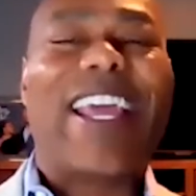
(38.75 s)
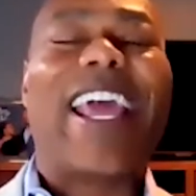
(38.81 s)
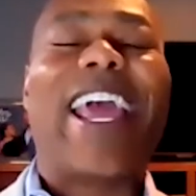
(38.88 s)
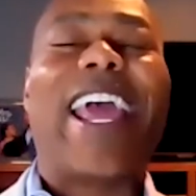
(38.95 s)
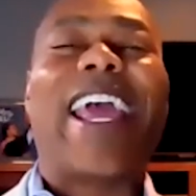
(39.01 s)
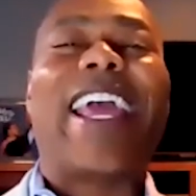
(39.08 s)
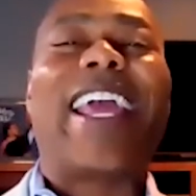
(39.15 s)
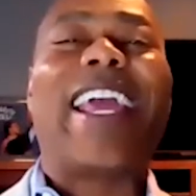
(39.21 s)

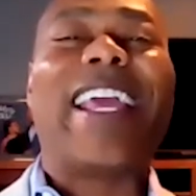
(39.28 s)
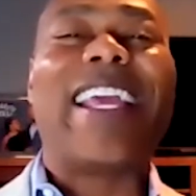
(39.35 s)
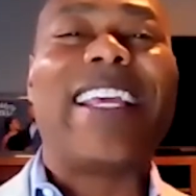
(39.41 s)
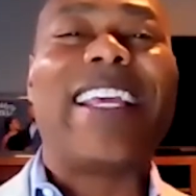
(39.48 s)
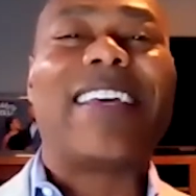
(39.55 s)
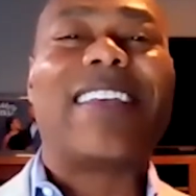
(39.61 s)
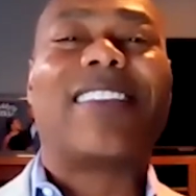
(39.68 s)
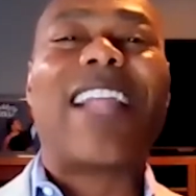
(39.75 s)
a
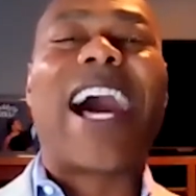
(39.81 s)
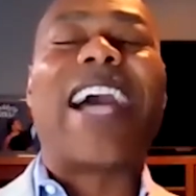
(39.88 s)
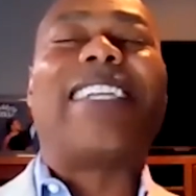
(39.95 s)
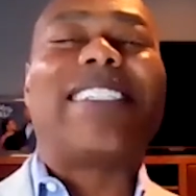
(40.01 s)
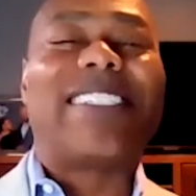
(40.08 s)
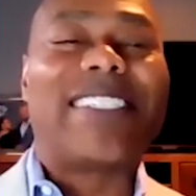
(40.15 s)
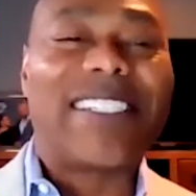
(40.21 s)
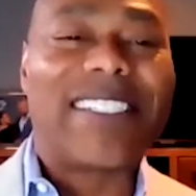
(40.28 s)

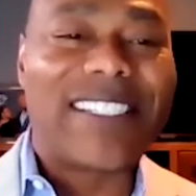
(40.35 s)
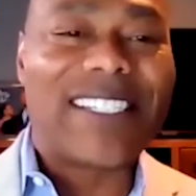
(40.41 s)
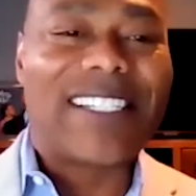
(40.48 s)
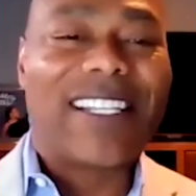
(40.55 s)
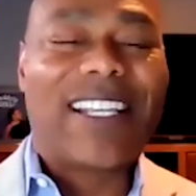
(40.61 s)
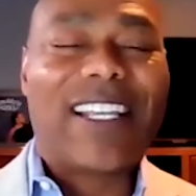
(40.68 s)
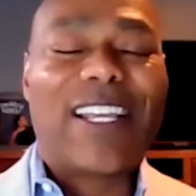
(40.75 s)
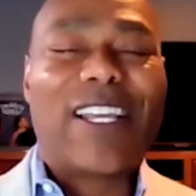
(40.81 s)
licensed
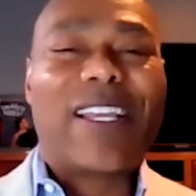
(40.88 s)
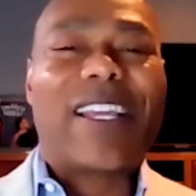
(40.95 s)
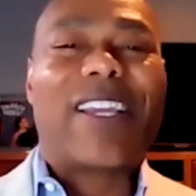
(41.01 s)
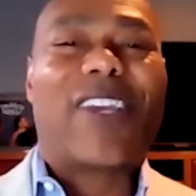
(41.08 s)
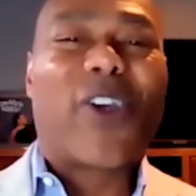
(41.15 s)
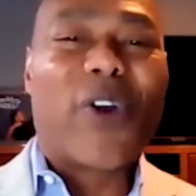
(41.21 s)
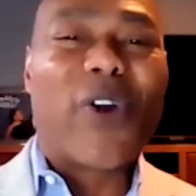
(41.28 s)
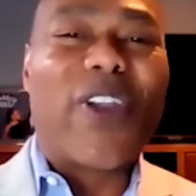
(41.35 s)

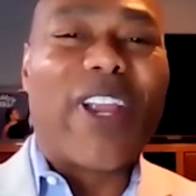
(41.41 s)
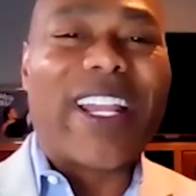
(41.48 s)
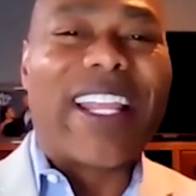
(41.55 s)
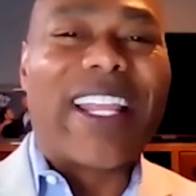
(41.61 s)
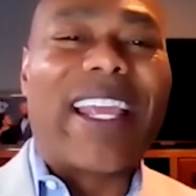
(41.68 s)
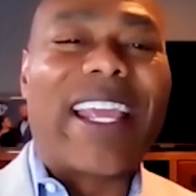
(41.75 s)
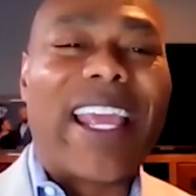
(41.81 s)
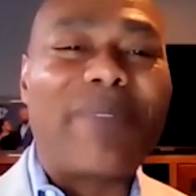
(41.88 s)
current
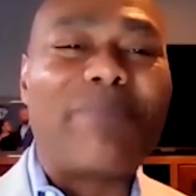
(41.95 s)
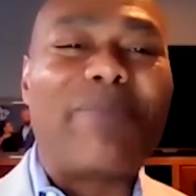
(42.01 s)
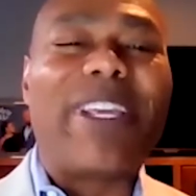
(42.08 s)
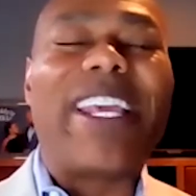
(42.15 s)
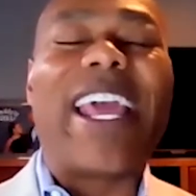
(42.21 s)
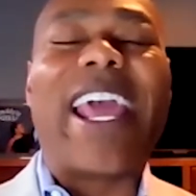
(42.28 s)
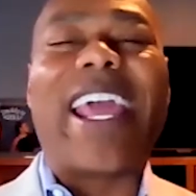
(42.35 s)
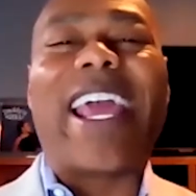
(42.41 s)

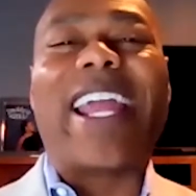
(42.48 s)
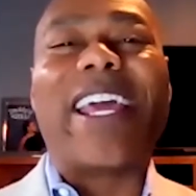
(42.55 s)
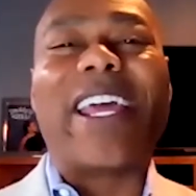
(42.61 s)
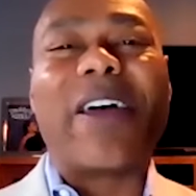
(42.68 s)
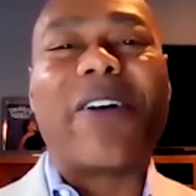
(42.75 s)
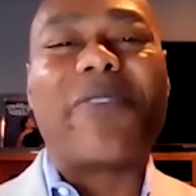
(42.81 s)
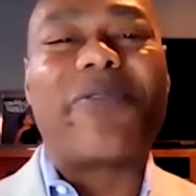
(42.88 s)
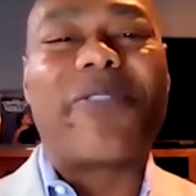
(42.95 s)
NBA and
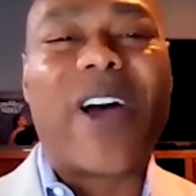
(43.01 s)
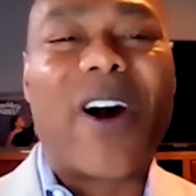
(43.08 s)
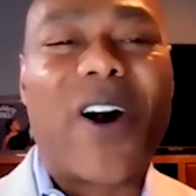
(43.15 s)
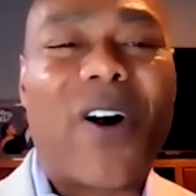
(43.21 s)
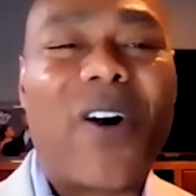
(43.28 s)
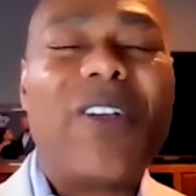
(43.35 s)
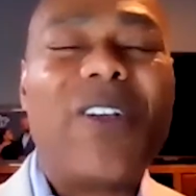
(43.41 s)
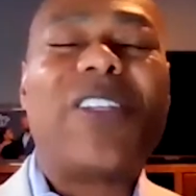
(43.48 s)

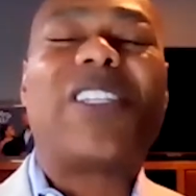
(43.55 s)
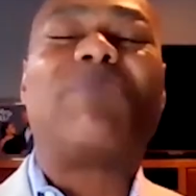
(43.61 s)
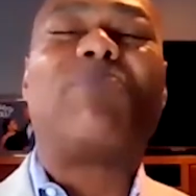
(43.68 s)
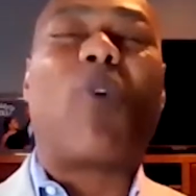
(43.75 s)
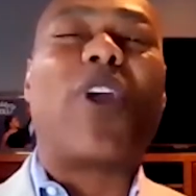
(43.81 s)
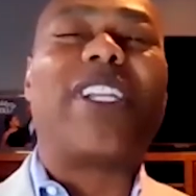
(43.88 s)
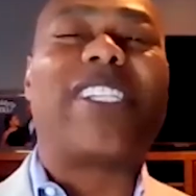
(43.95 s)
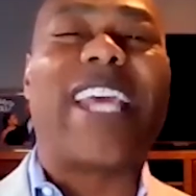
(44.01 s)
NFL
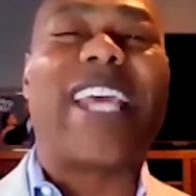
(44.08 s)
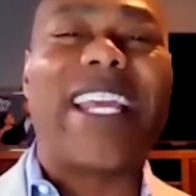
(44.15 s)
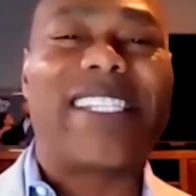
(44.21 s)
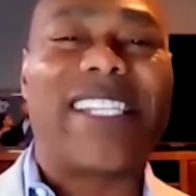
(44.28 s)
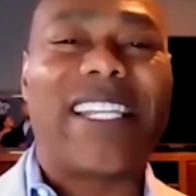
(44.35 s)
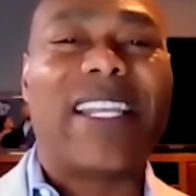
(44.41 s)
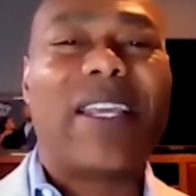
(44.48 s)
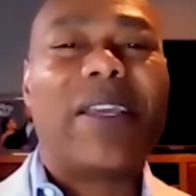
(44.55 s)
sports
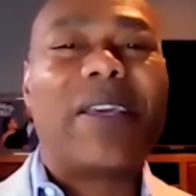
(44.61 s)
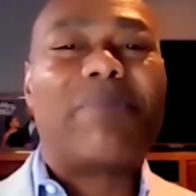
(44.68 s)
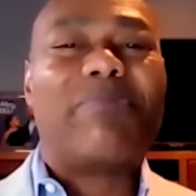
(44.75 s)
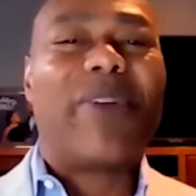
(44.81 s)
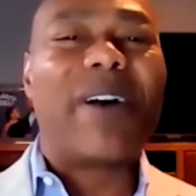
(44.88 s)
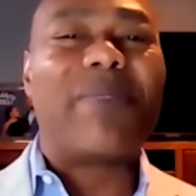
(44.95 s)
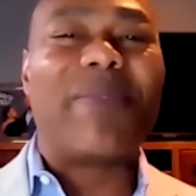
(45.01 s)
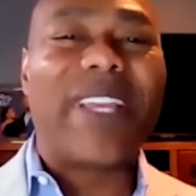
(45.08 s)
agent,
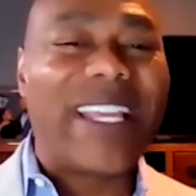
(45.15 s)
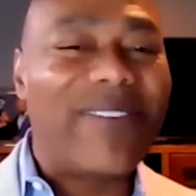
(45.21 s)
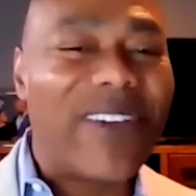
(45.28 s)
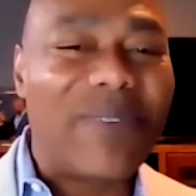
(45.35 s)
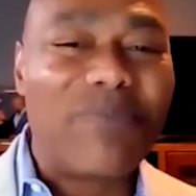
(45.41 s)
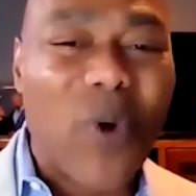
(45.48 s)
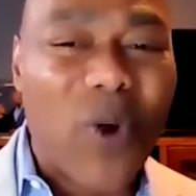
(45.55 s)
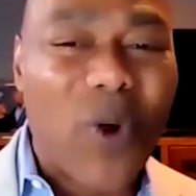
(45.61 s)
but
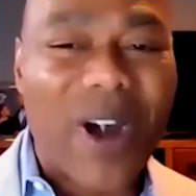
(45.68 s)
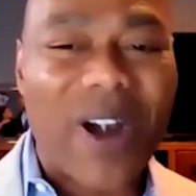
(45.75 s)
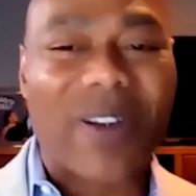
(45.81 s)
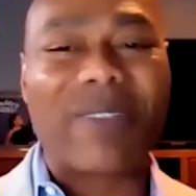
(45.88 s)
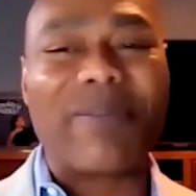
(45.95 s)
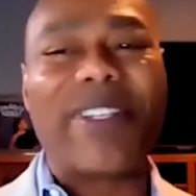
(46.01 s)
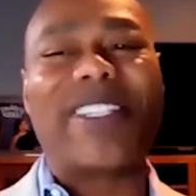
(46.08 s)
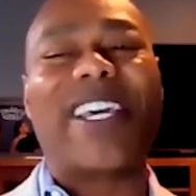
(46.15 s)
even more,
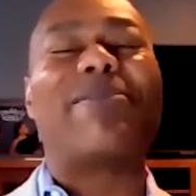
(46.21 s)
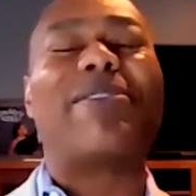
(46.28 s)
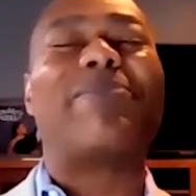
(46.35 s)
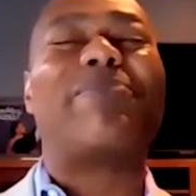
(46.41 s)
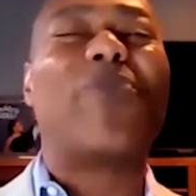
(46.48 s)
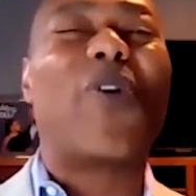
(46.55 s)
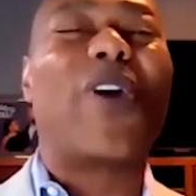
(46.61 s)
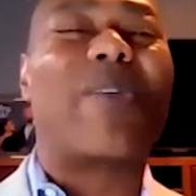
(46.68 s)
let me tell you a
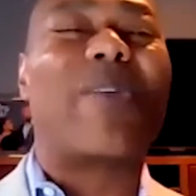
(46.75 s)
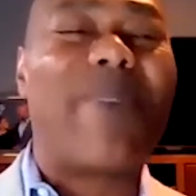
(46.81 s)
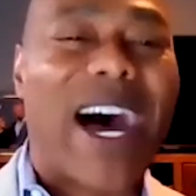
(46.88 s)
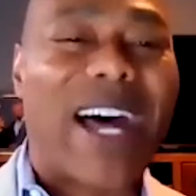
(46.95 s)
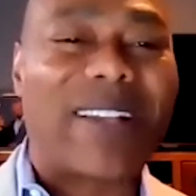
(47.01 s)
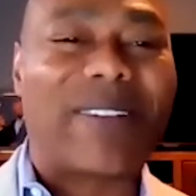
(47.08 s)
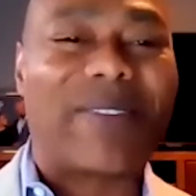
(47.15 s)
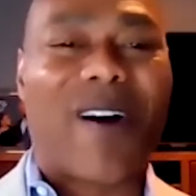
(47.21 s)
bit more
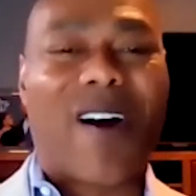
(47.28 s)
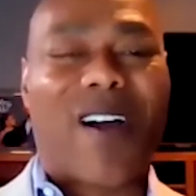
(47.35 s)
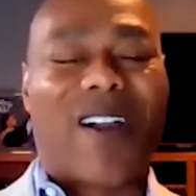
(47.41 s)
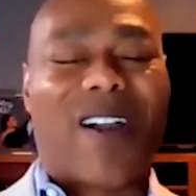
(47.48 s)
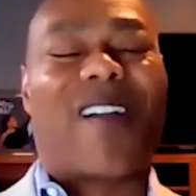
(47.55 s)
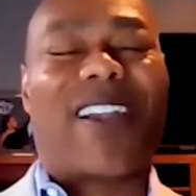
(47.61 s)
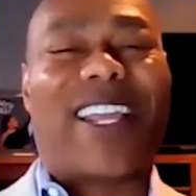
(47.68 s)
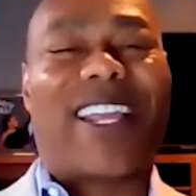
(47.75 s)
about
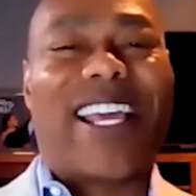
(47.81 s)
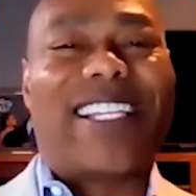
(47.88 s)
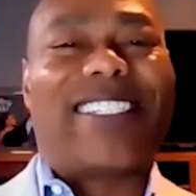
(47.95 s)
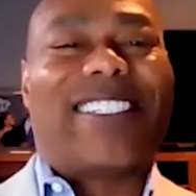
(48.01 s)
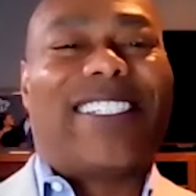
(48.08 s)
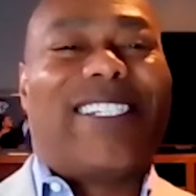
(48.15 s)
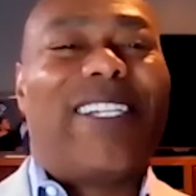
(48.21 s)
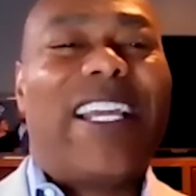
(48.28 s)
our guest
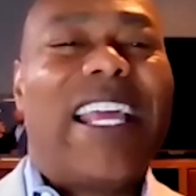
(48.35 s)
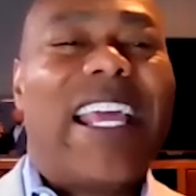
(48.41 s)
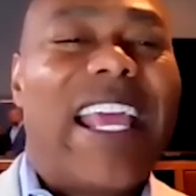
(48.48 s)
here.